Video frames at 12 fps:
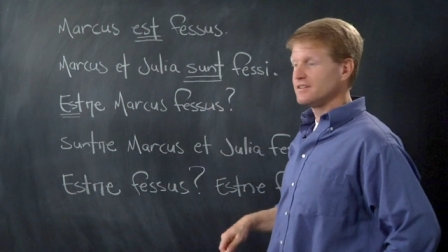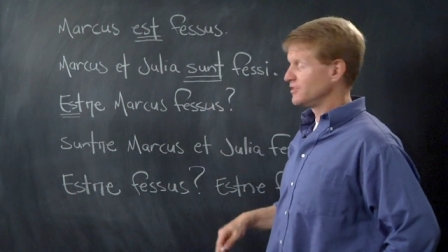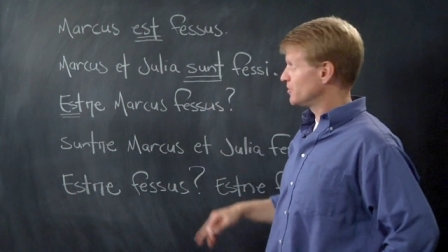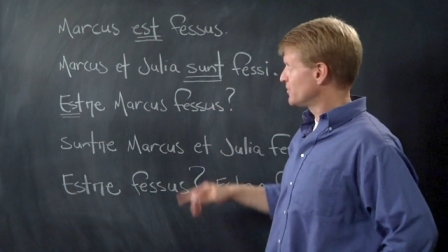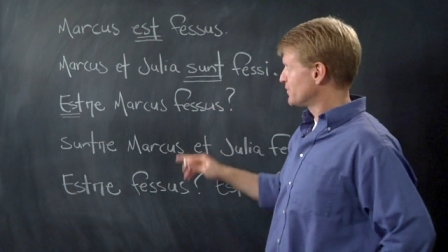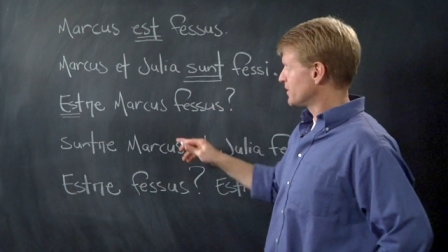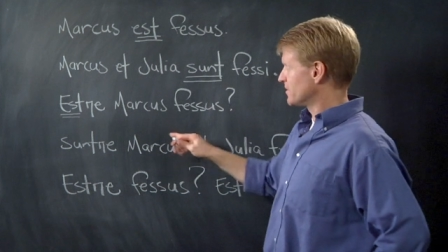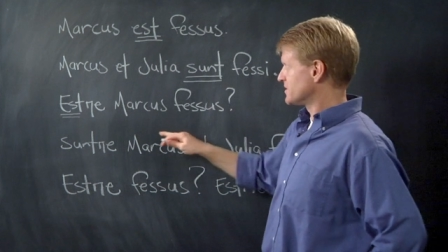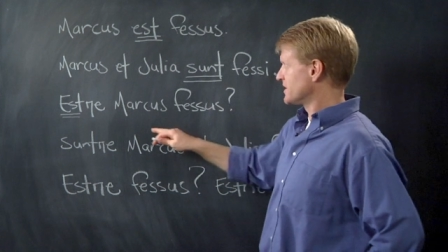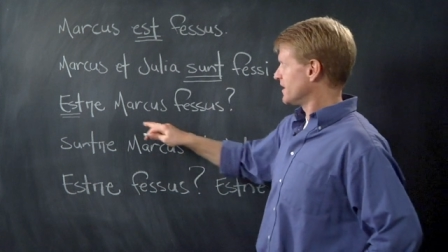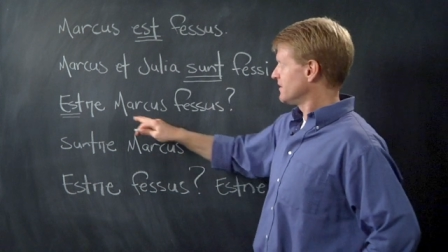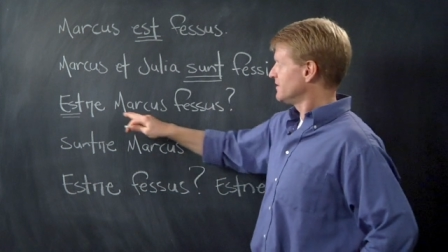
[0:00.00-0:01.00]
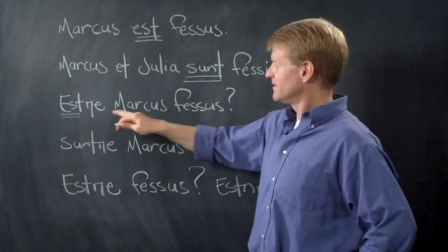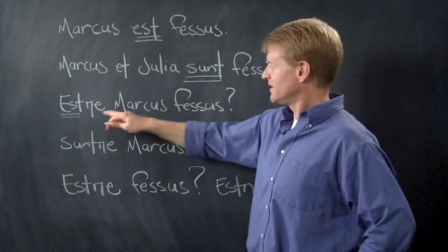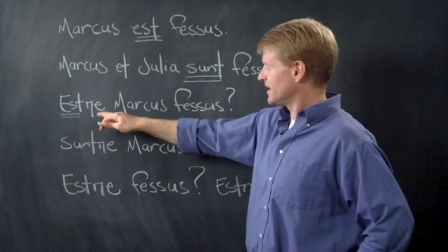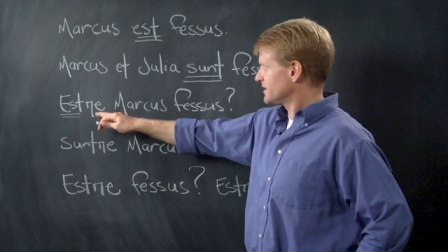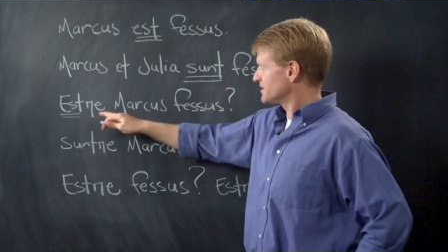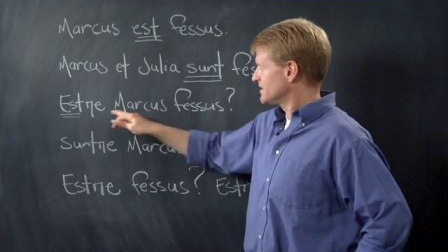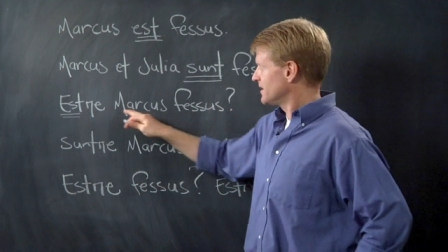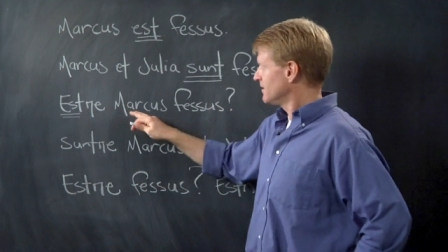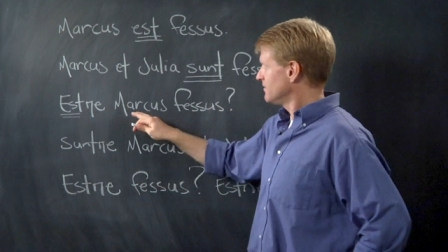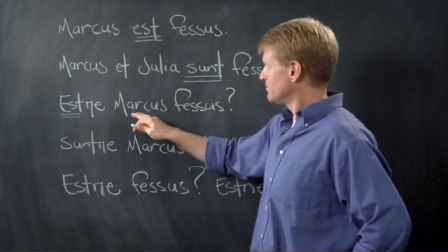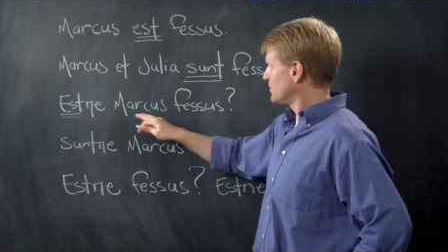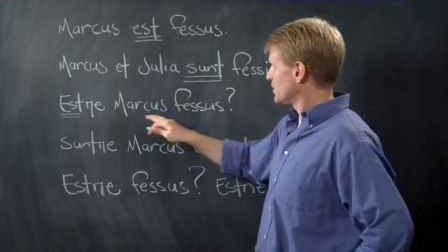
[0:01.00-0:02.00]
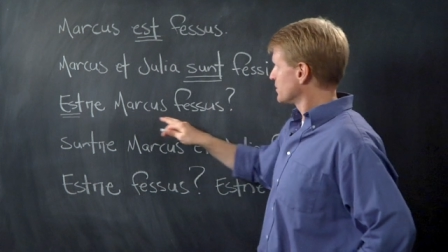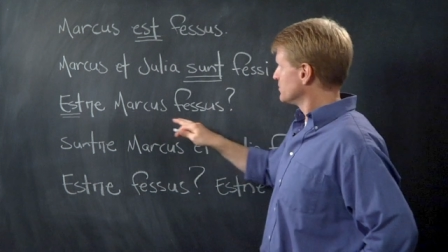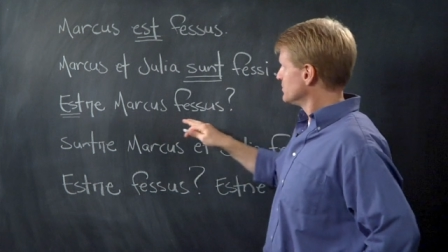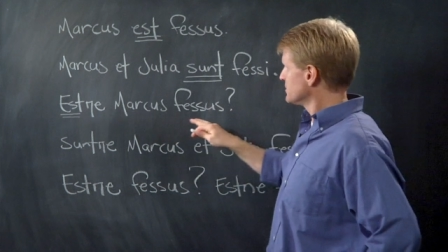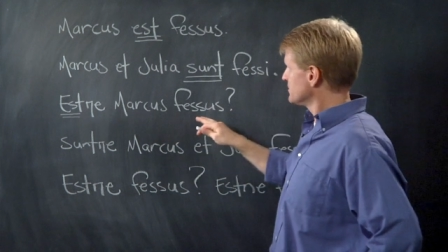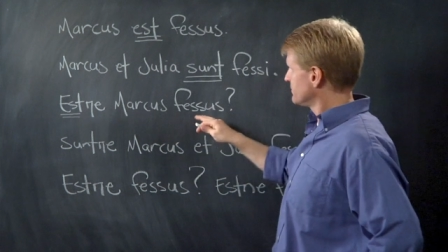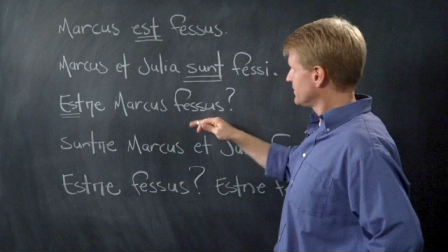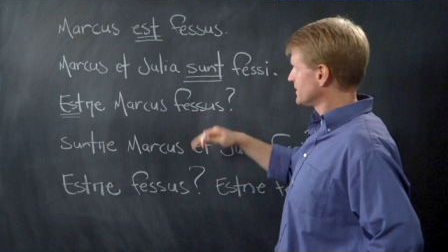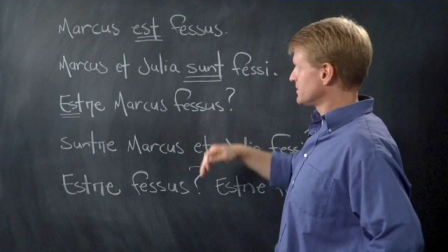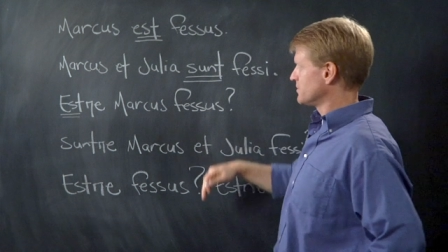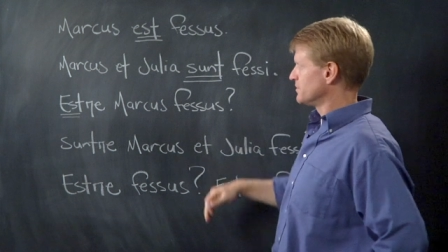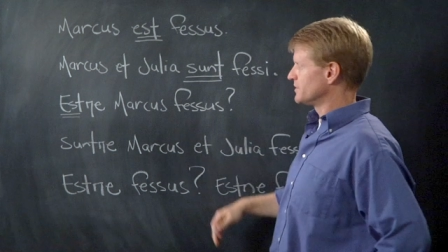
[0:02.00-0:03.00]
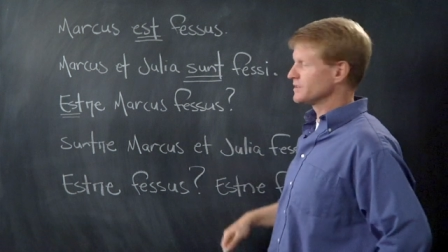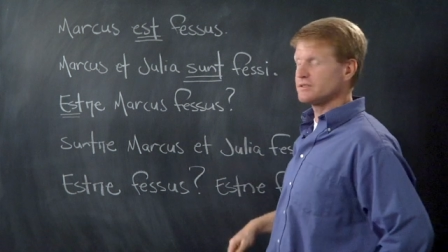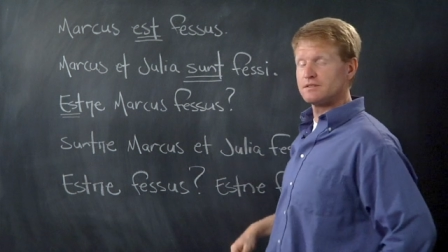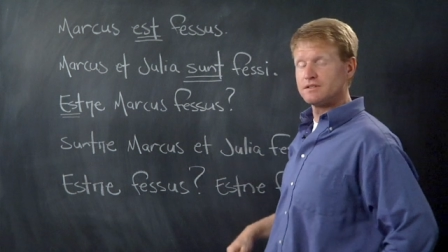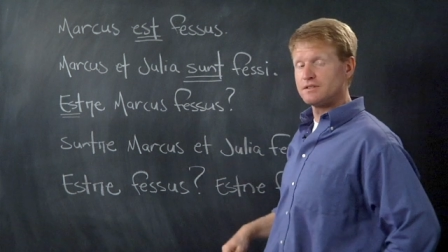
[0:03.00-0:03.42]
You can figure this out esne Marcus fessus?